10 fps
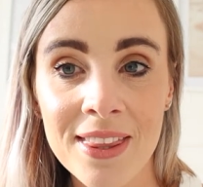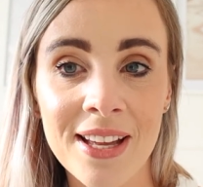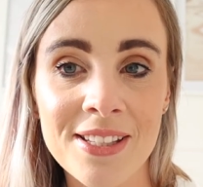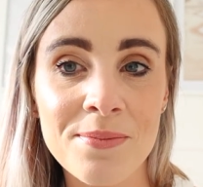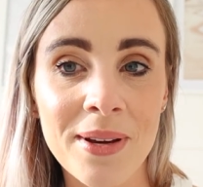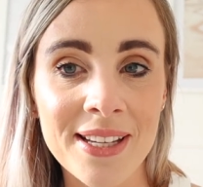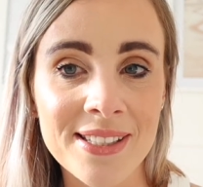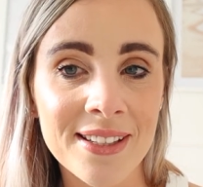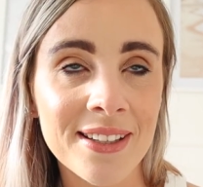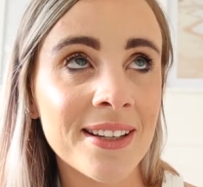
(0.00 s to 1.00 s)
that's
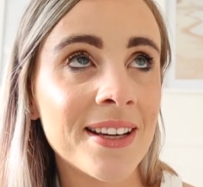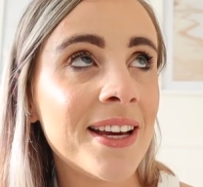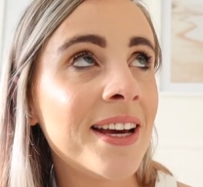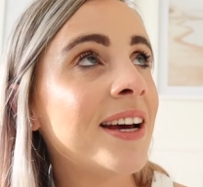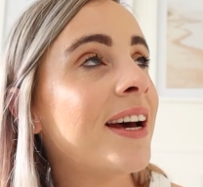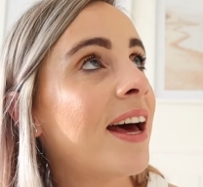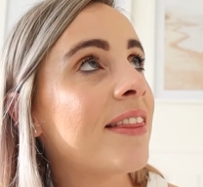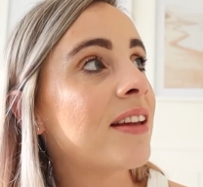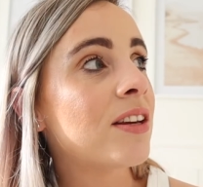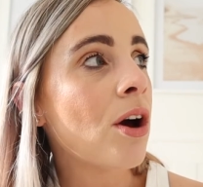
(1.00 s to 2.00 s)
amazing. And
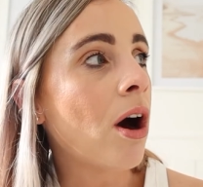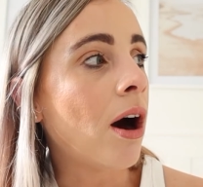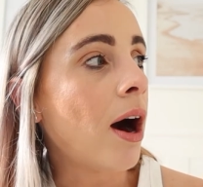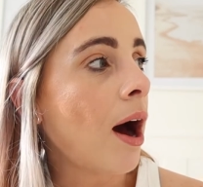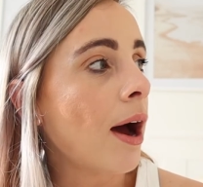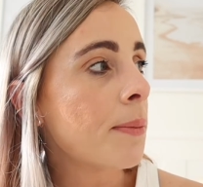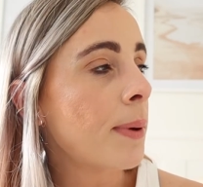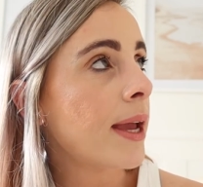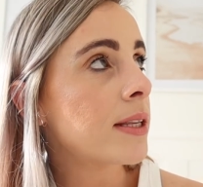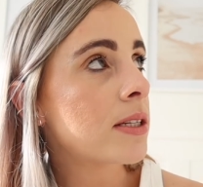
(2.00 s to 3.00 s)
then yeah, I
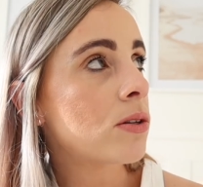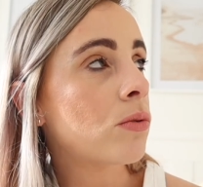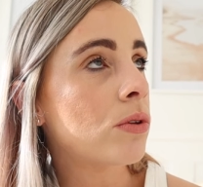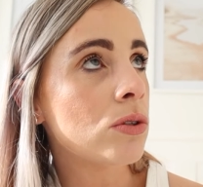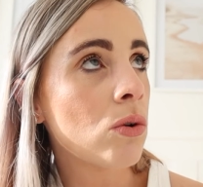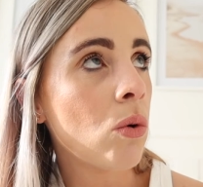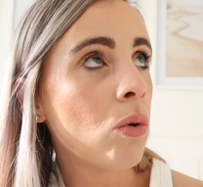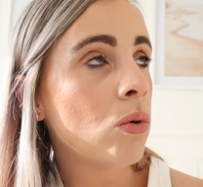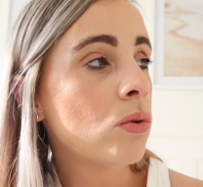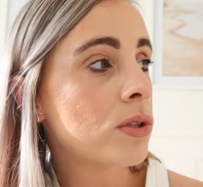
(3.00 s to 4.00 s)
painted all the
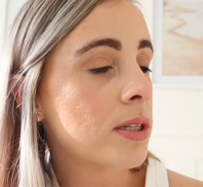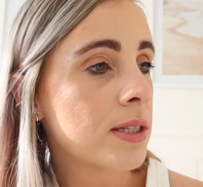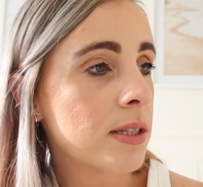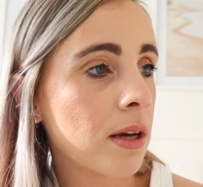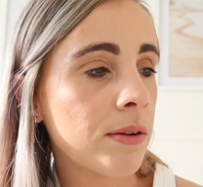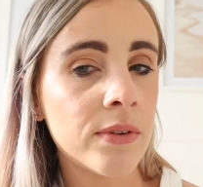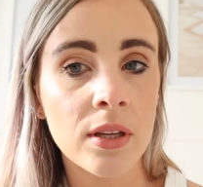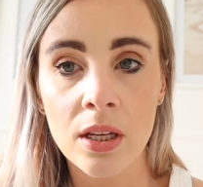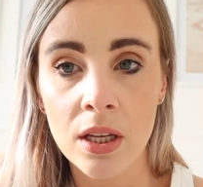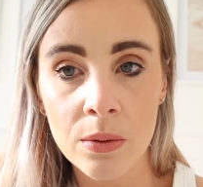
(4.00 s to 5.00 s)
doors and stuff, and
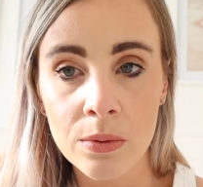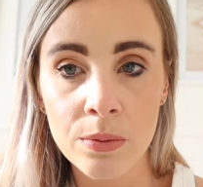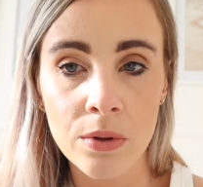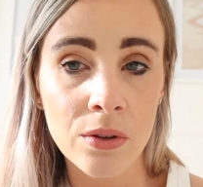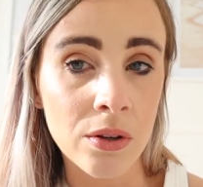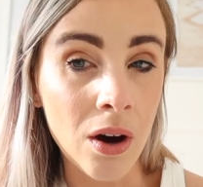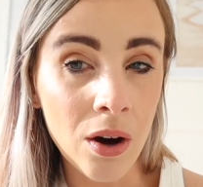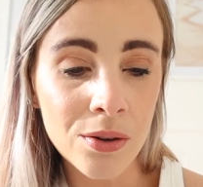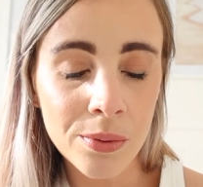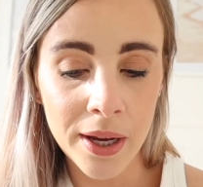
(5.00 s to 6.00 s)
then he would put on the
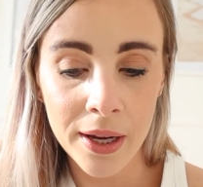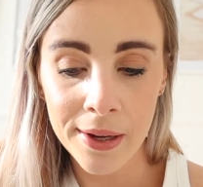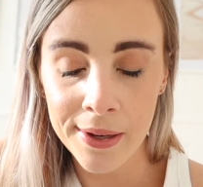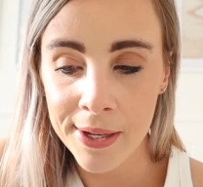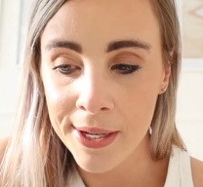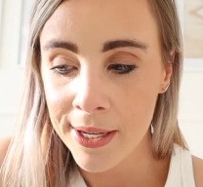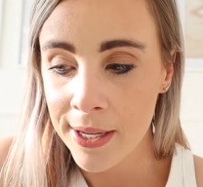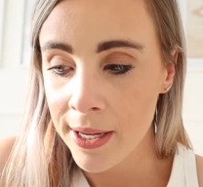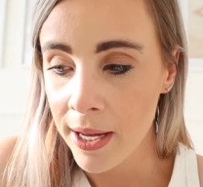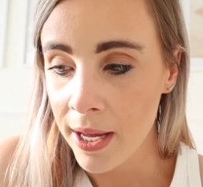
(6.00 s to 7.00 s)
hardware.
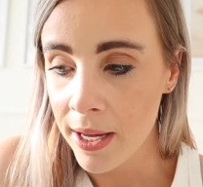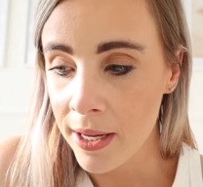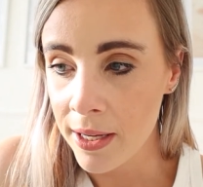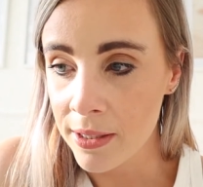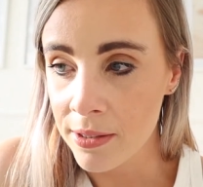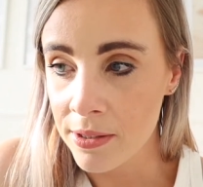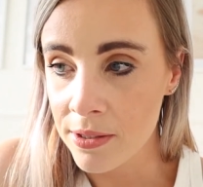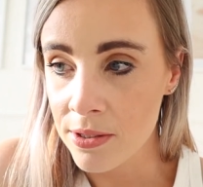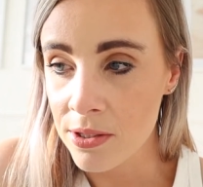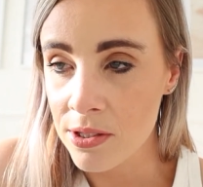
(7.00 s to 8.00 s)

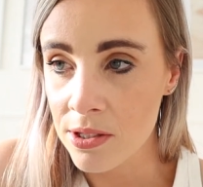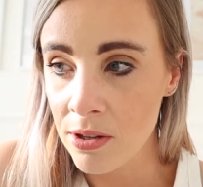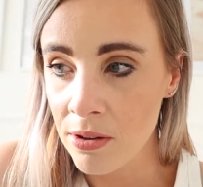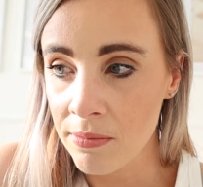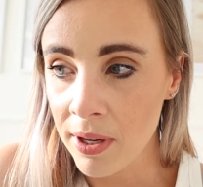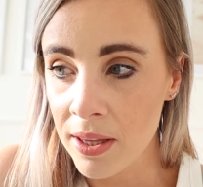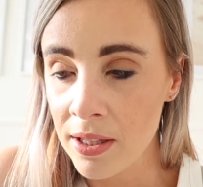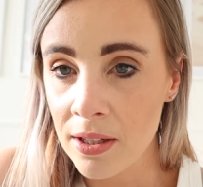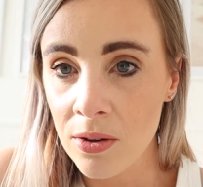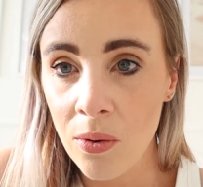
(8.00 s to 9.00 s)
And yeah, I
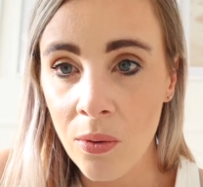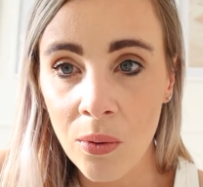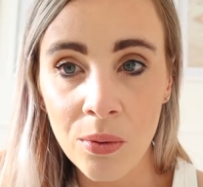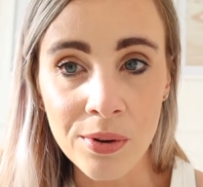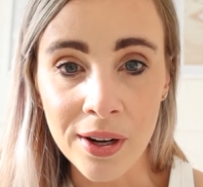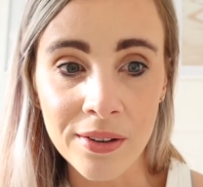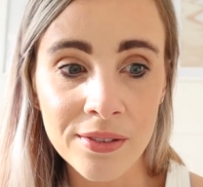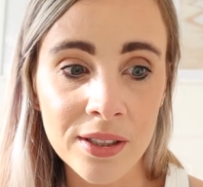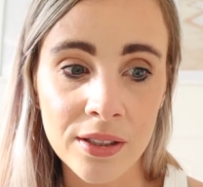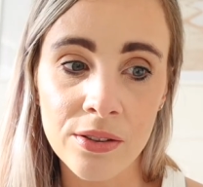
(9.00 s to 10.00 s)
think all
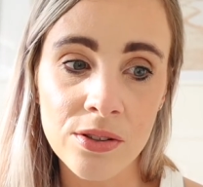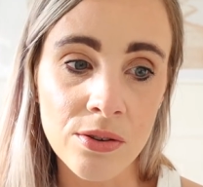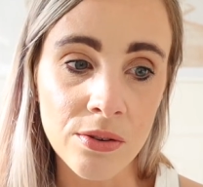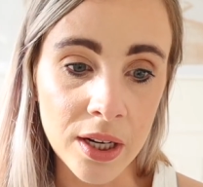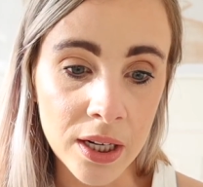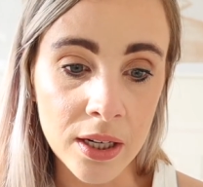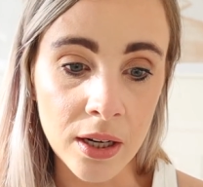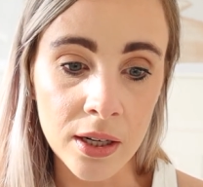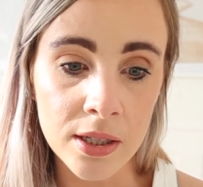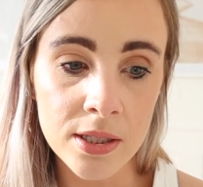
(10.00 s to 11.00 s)
around it looks really
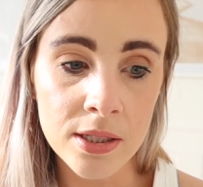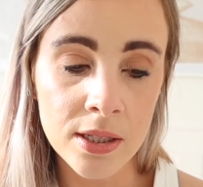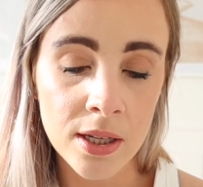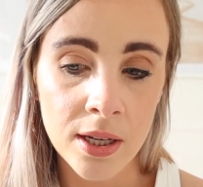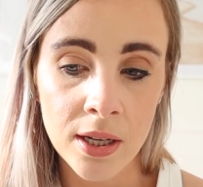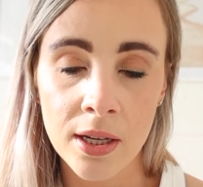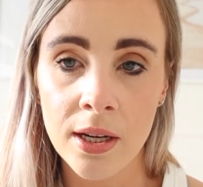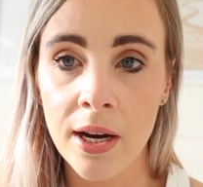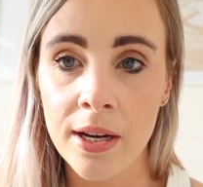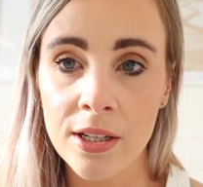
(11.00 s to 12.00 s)
nice,
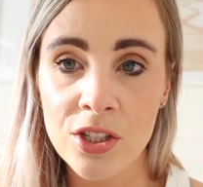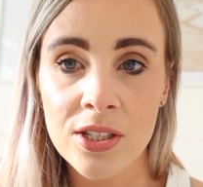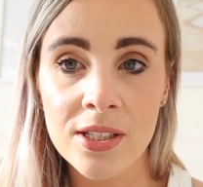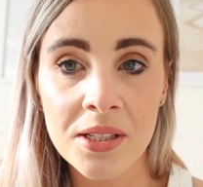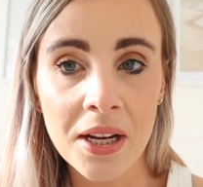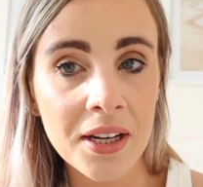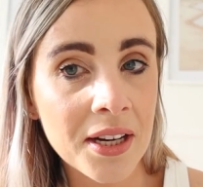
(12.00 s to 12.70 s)
and it's just like a